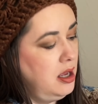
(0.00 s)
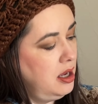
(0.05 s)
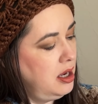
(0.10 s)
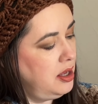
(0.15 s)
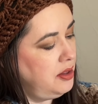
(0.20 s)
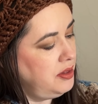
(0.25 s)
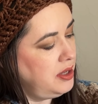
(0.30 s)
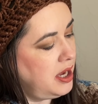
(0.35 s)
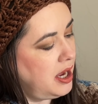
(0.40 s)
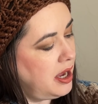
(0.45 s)

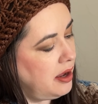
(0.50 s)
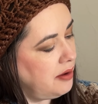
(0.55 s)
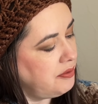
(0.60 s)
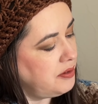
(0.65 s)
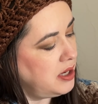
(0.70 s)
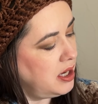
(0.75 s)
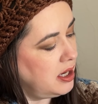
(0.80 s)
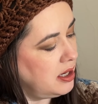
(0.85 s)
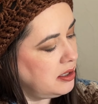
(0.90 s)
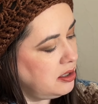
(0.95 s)
in the
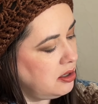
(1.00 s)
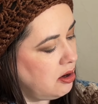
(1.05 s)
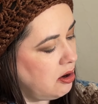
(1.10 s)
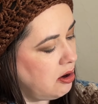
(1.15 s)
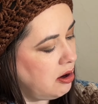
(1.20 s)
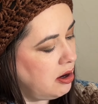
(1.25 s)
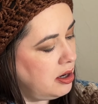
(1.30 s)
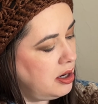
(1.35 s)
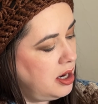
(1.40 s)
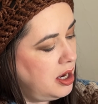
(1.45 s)
Afghan
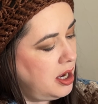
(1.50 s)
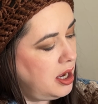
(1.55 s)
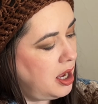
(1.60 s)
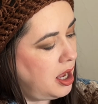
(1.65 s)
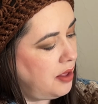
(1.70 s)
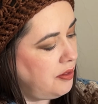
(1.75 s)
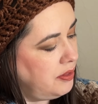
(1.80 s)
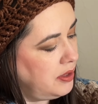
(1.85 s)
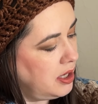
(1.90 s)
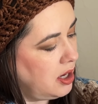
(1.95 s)
yarn
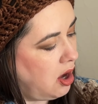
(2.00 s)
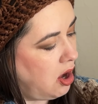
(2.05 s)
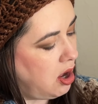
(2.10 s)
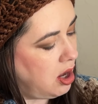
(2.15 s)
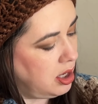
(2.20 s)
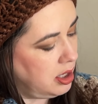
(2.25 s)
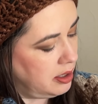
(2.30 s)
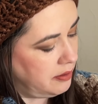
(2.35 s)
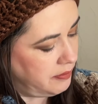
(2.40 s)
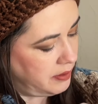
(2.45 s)
and the
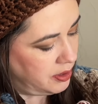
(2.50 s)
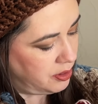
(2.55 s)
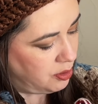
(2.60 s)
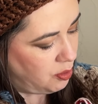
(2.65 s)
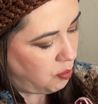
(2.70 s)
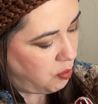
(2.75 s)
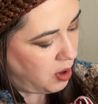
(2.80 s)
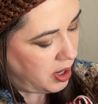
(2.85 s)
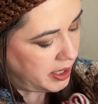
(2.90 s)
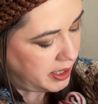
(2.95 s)
olive and the
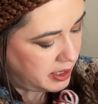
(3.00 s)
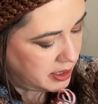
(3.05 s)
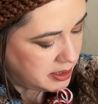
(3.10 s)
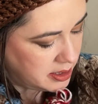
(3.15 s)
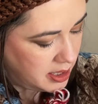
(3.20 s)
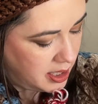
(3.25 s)
white.